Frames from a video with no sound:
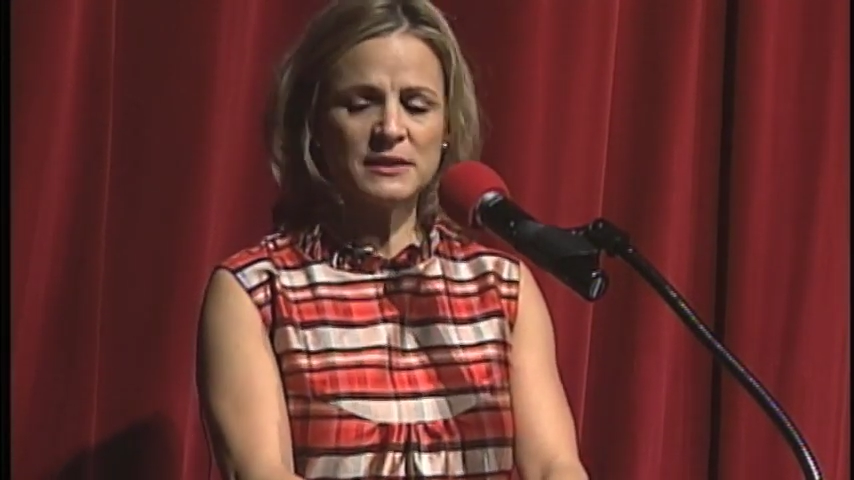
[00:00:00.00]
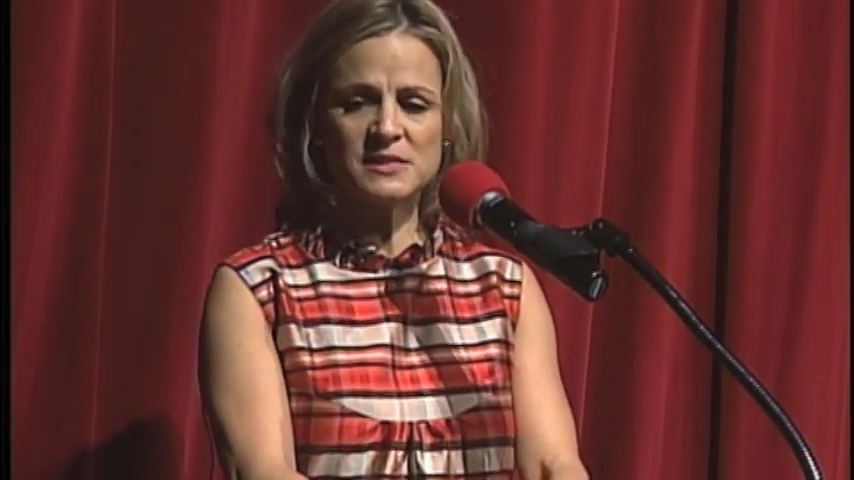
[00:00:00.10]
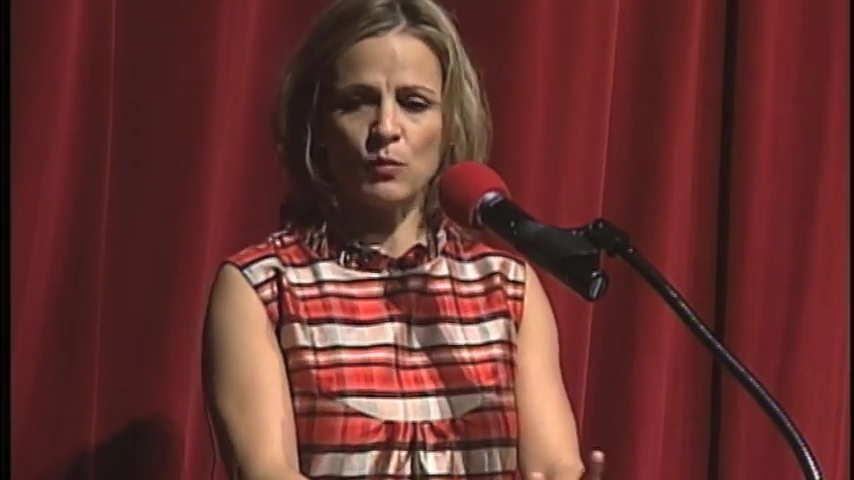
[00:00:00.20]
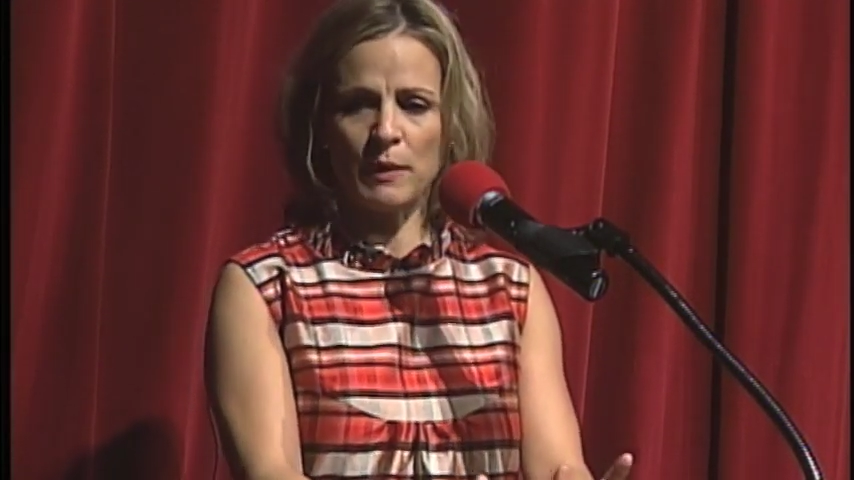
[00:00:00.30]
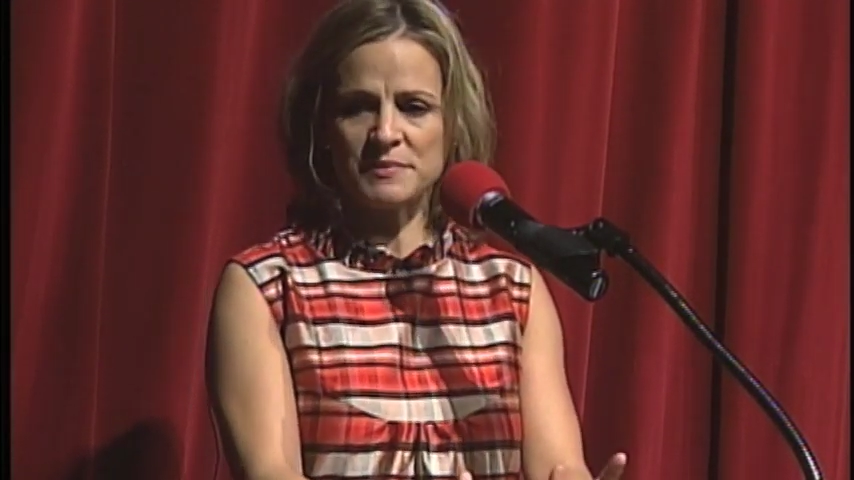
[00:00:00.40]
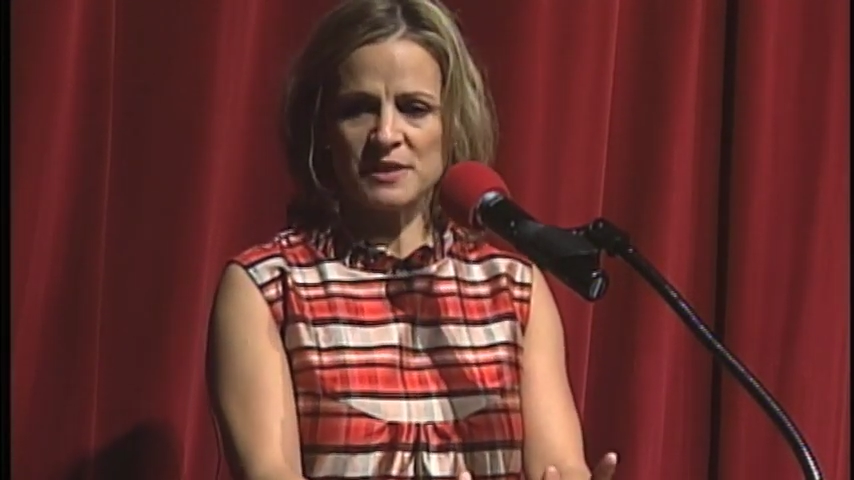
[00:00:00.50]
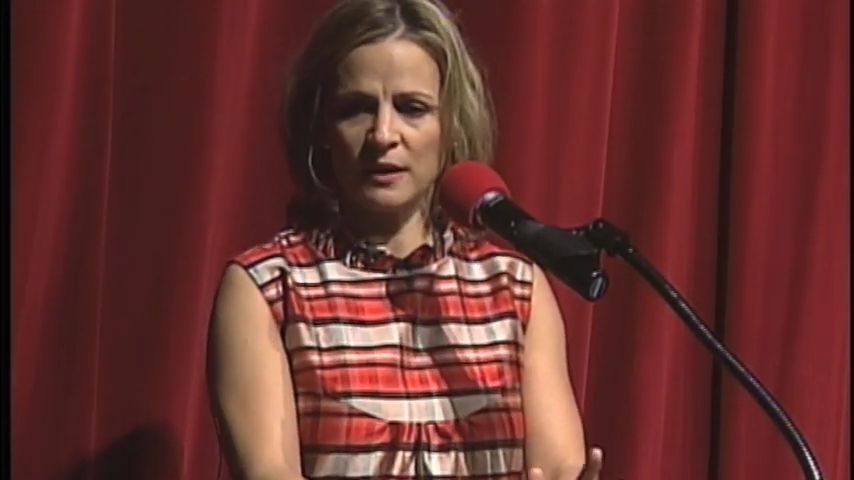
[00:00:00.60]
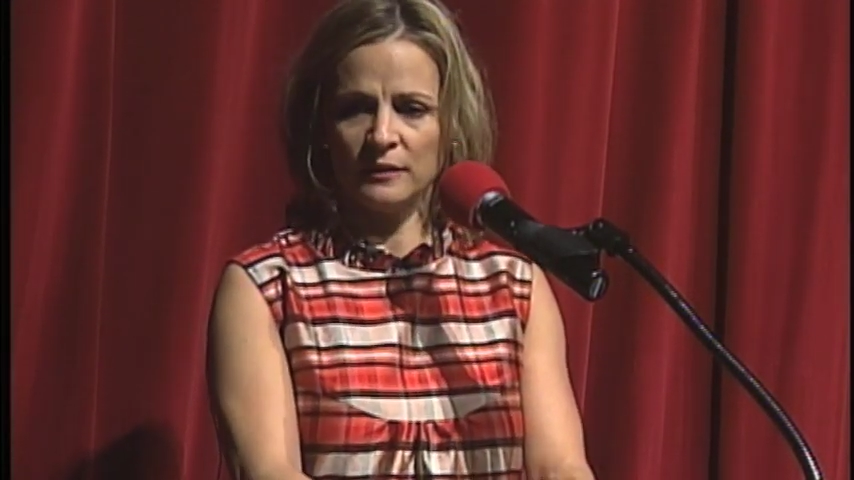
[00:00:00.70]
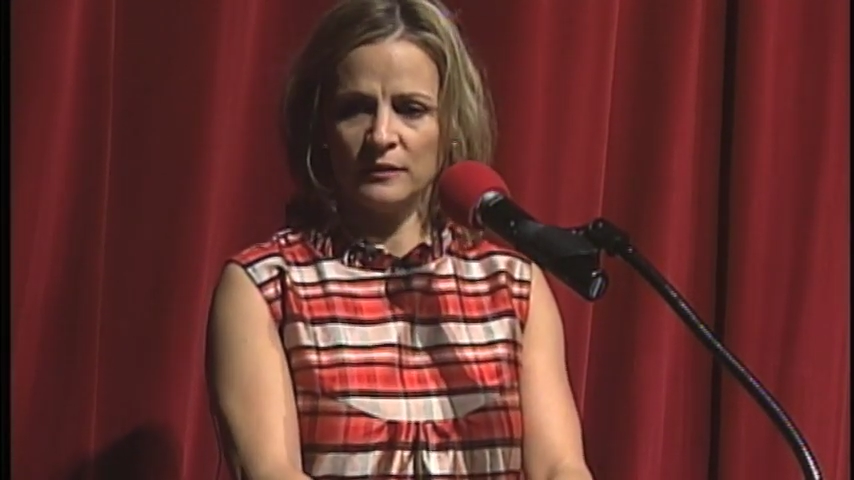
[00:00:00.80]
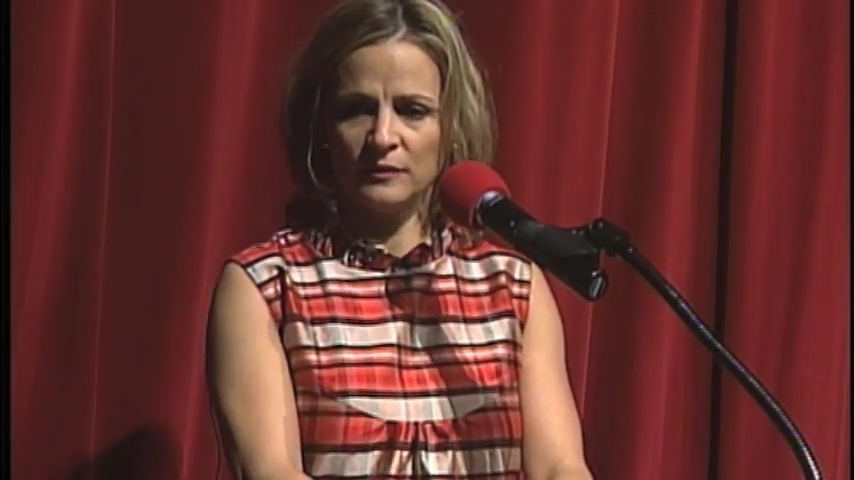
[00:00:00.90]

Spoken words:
is the website?